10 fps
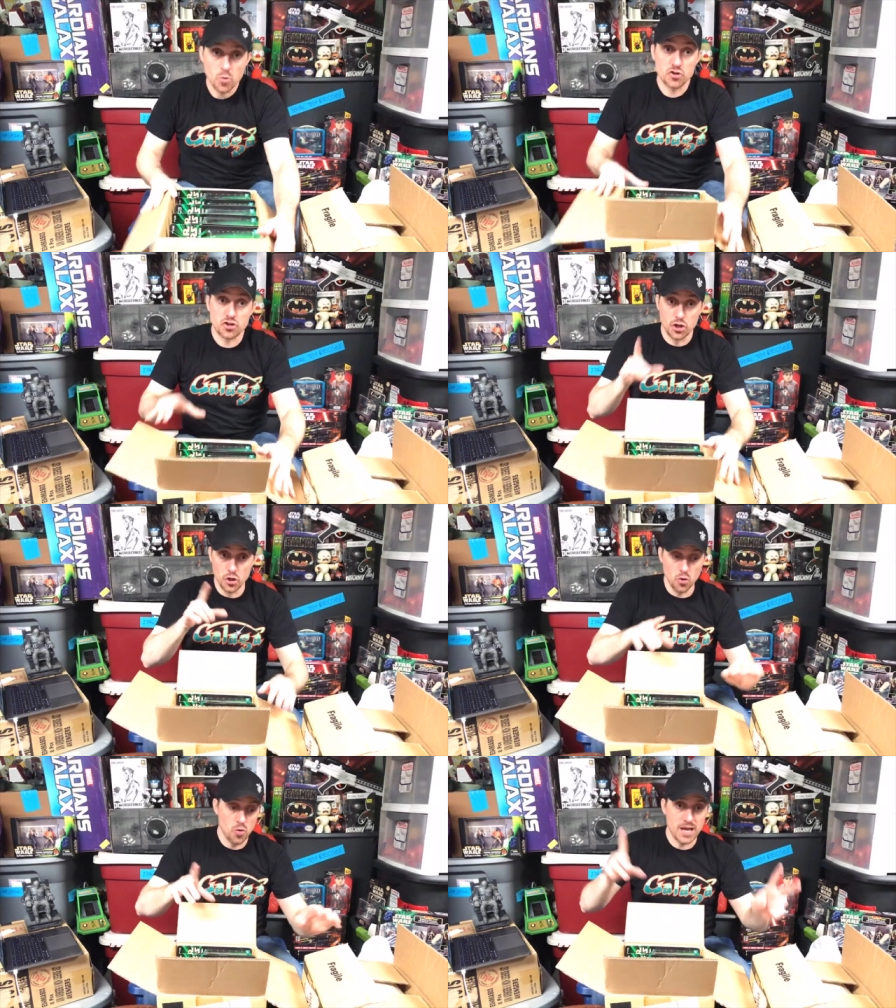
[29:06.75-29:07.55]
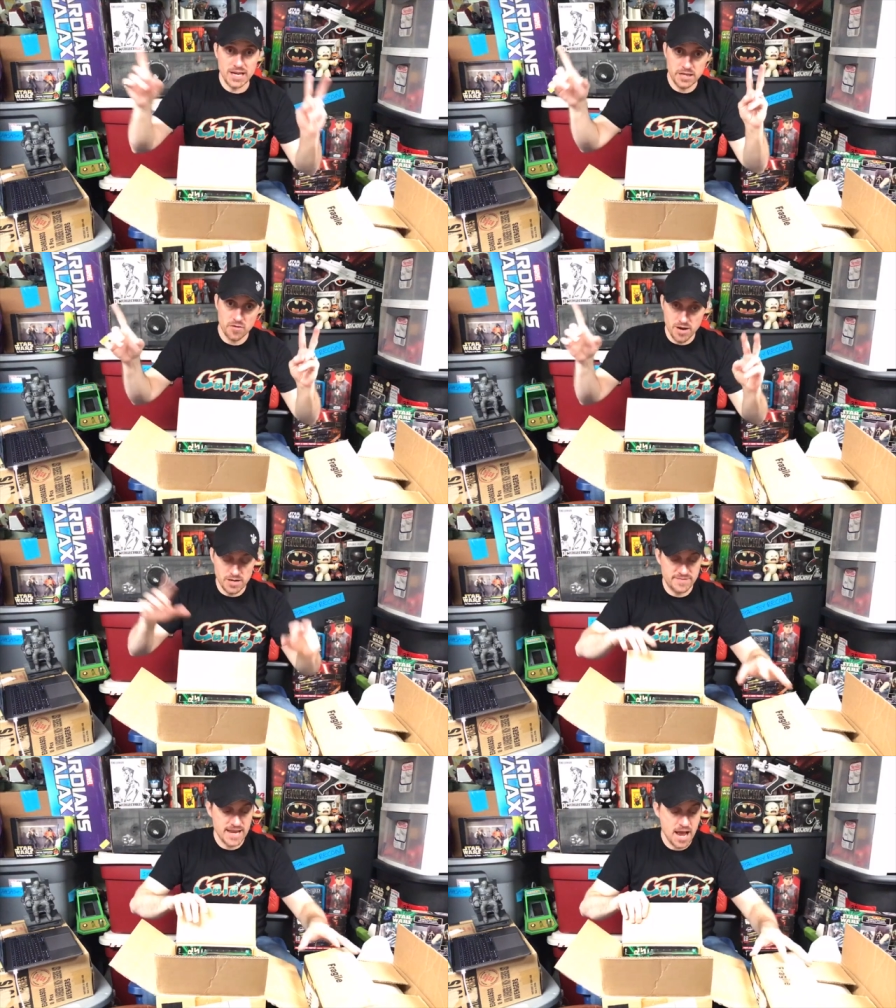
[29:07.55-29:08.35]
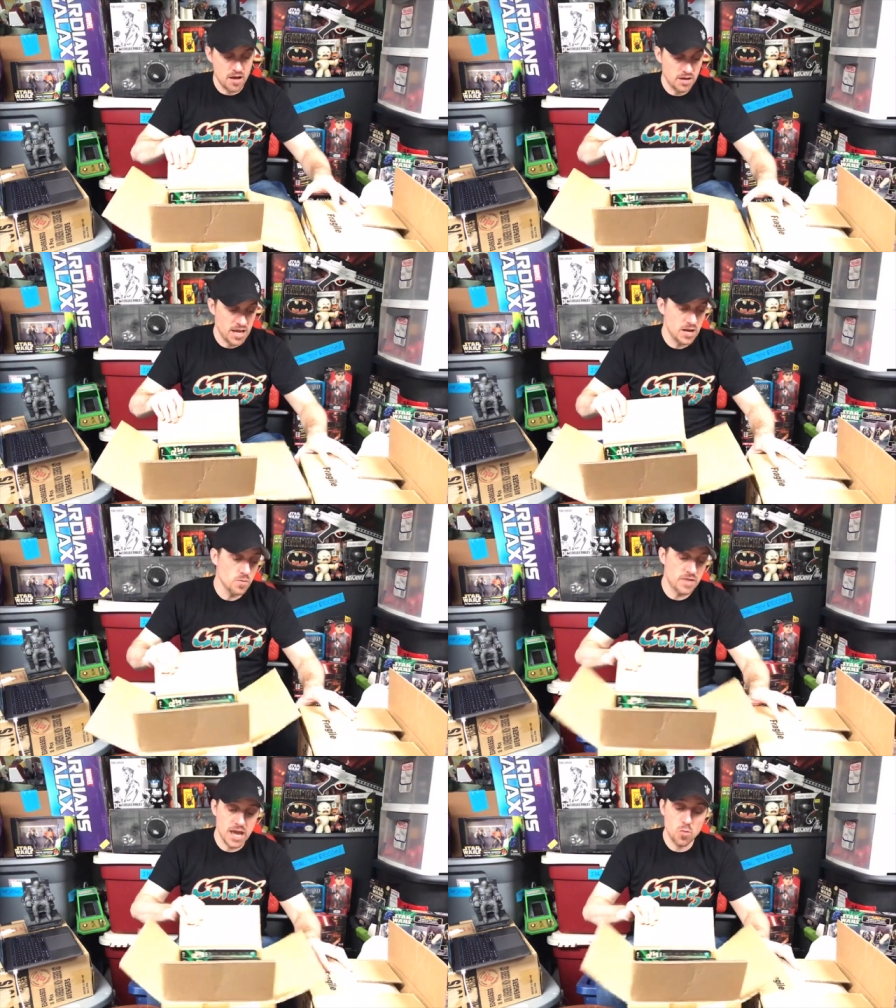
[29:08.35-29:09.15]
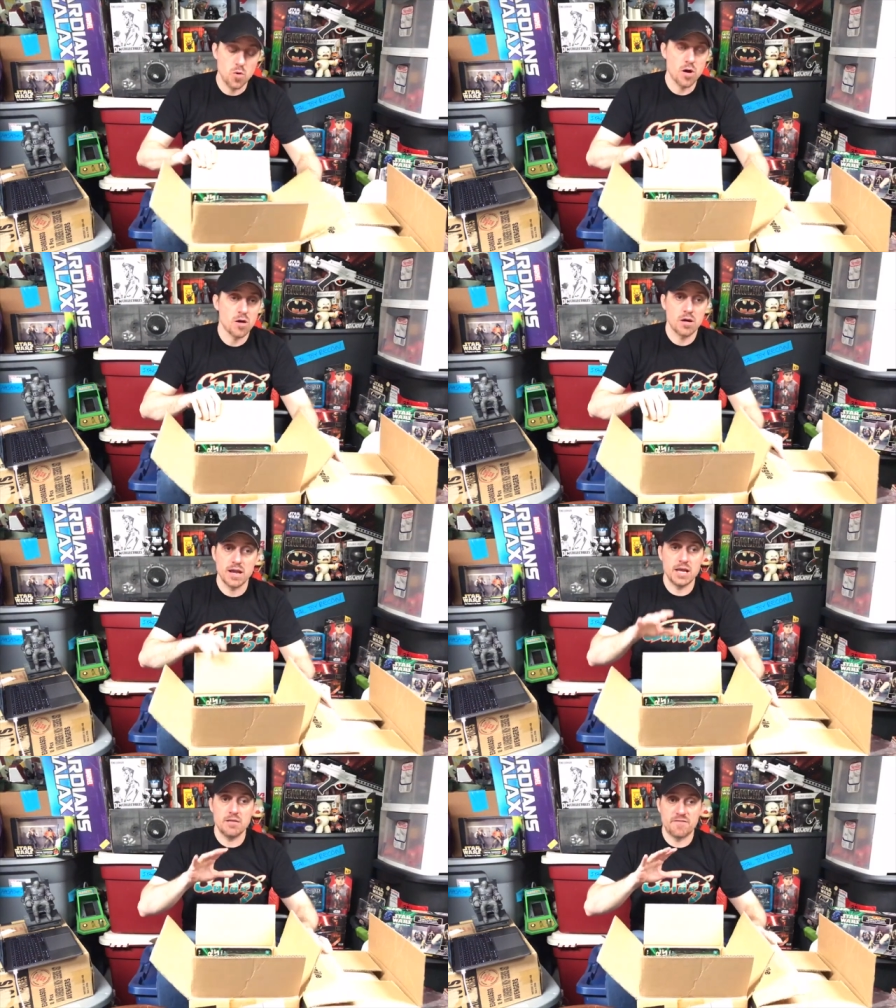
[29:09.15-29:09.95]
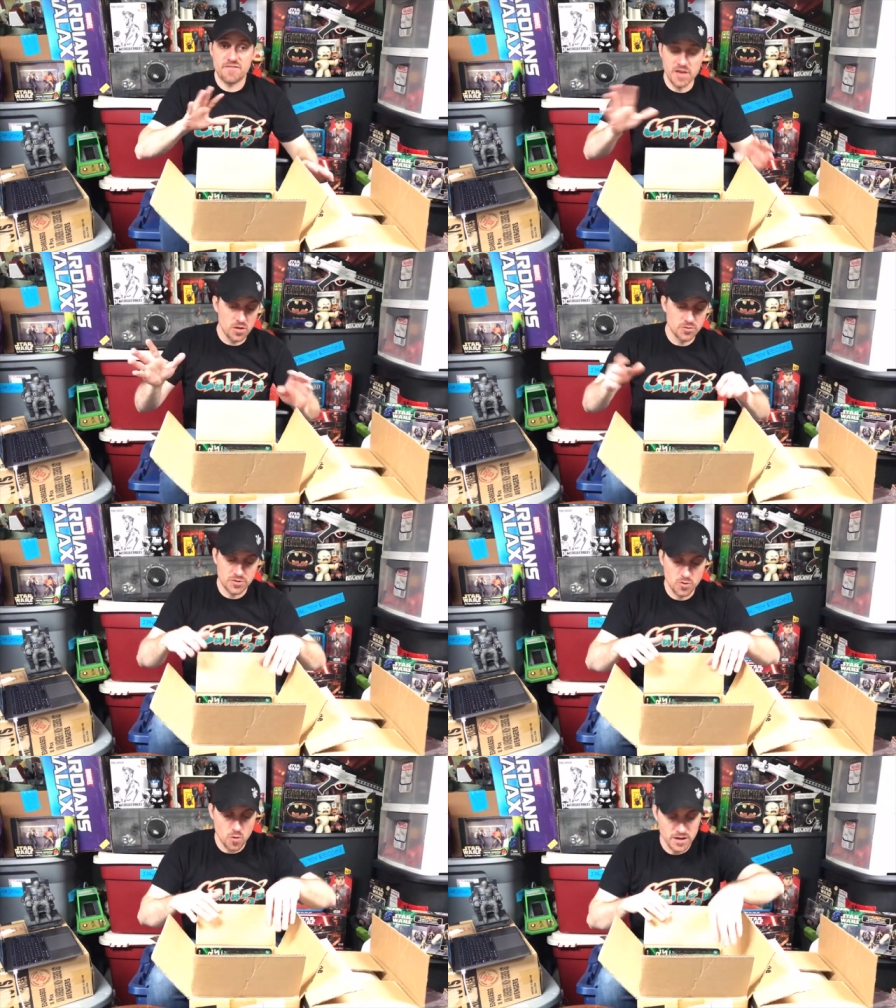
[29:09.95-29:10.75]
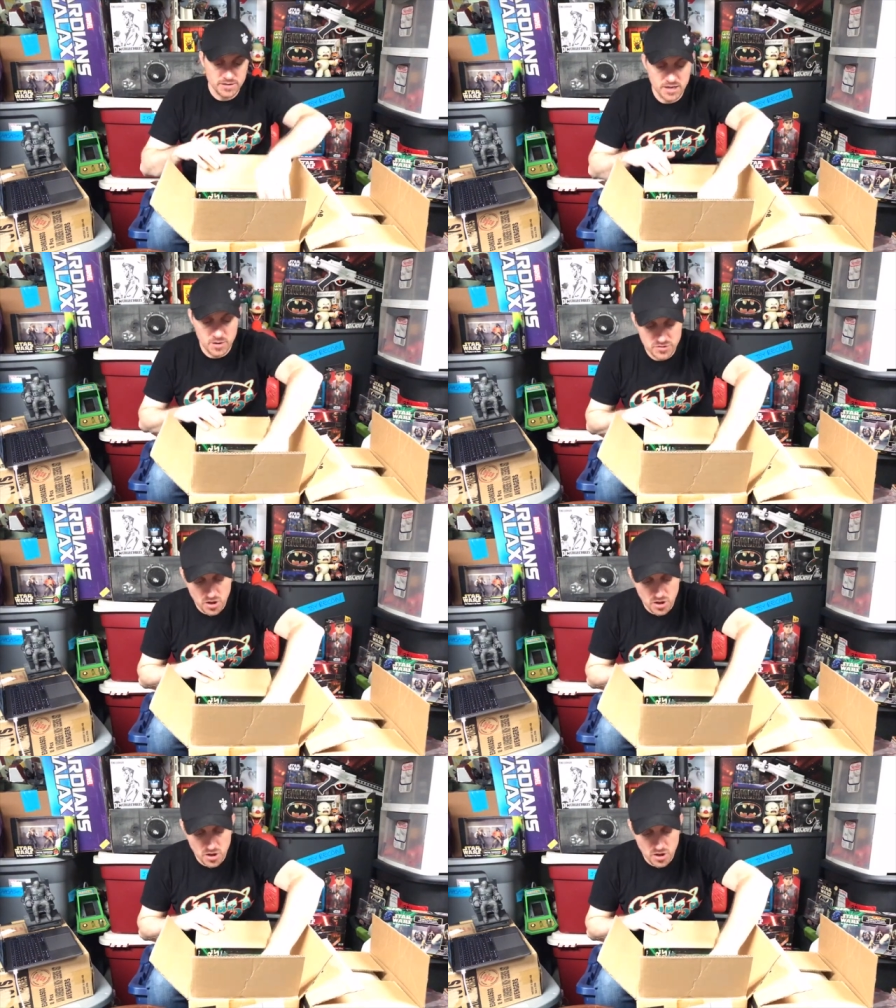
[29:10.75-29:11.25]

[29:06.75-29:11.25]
were 2 at either end of town, and they were filled with toys. And it was